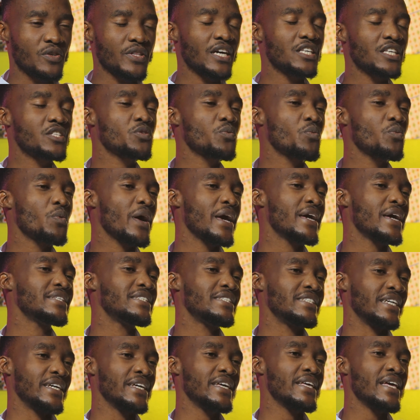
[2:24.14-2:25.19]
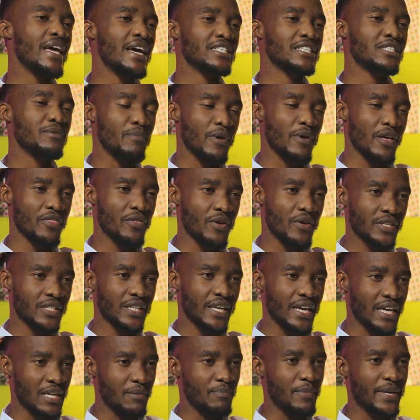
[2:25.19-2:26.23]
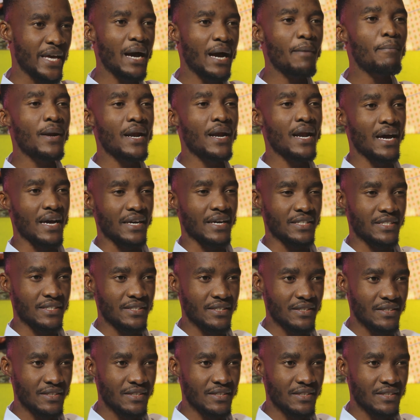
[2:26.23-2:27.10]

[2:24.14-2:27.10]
So that's where JS method can be applied.